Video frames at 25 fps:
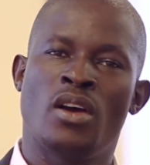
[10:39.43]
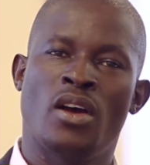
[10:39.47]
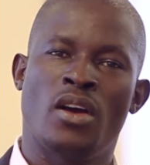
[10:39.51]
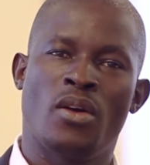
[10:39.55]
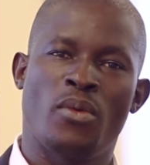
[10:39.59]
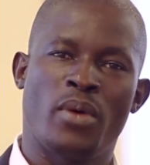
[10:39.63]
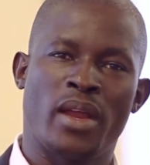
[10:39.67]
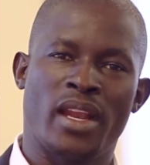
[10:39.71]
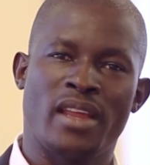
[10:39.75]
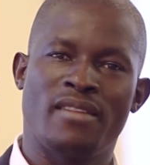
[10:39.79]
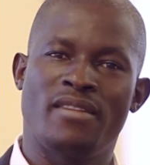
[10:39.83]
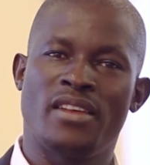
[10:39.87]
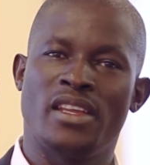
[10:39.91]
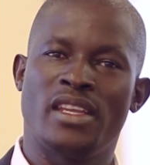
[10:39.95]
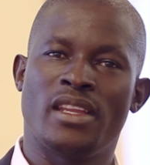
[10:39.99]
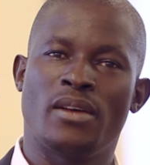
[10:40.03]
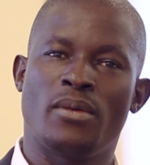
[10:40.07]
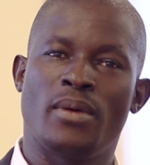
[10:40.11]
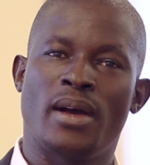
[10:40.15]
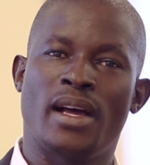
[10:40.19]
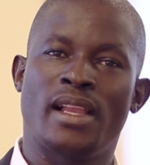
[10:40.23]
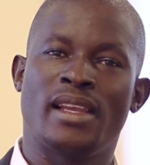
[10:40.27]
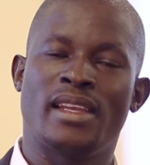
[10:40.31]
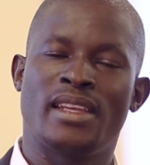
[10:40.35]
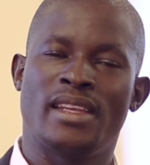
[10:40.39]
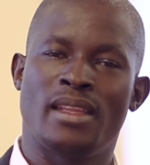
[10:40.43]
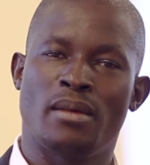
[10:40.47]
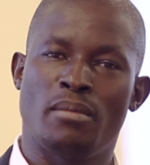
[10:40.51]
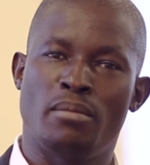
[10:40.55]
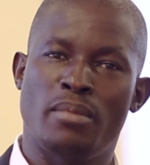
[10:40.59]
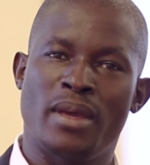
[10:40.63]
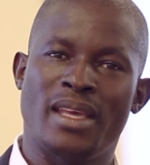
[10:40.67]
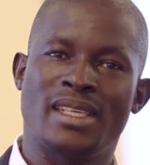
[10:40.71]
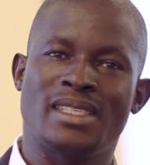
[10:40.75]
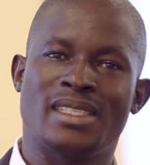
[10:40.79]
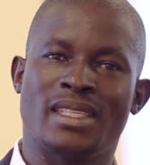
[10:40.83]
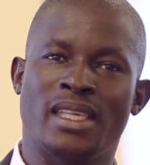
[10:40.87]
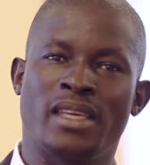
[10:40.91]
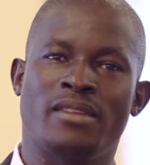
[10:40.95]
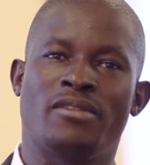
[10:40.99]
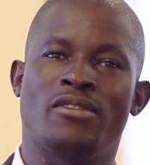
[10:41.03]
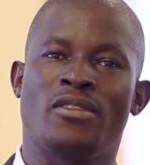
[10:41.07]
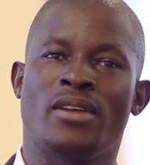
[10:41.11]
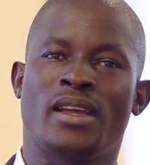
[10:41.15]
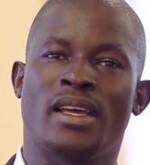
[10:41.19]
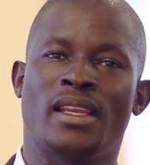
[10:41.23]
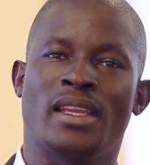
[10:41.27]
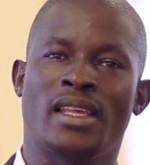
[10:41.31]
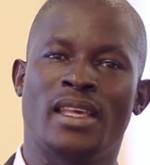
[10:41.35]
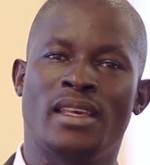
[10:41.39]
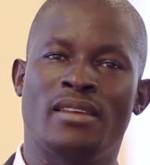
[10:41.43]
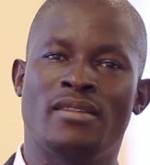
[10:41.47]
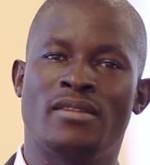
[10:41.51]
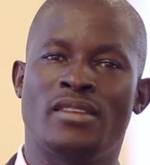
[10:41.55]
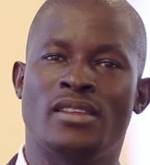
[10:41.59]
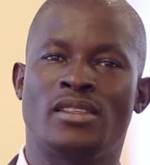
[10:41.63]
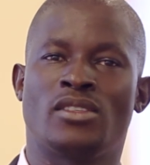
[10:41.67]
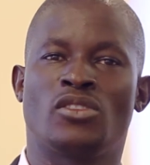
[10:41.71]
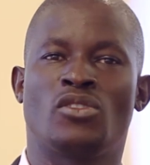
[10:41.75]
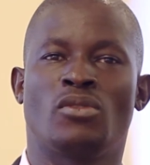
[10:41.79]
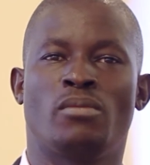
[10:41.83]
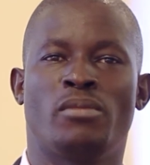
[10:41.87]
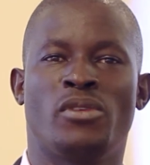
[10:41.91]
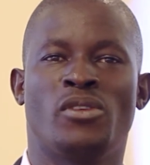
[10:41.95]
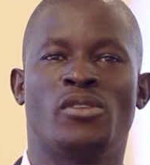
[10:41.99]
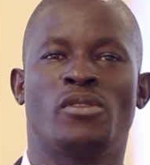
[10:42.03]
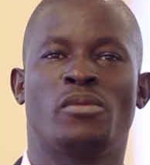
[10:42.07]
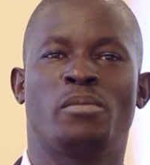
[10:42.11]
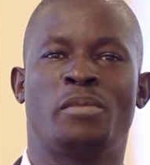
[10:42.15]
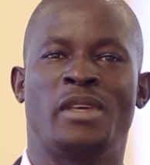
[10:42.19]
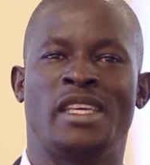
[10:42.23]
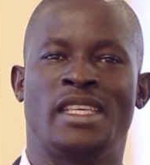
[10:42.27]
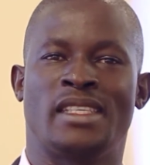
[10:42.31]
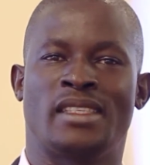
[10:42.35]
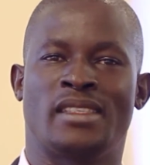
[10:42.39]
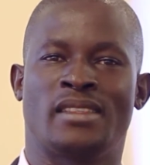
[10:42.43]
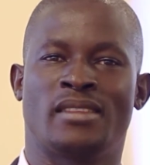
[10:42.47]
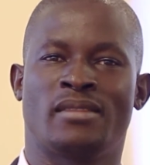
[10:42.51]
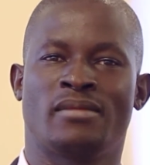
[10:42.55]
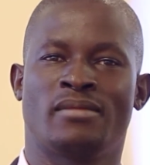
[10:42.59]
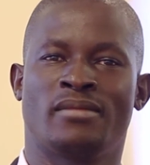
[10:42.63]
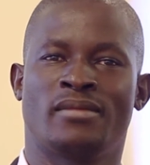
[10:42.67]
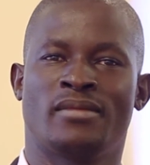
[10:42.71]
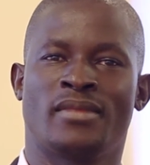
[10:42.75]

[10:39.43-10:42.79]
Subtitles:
whatever in the world, the best gift you can give is to build peace.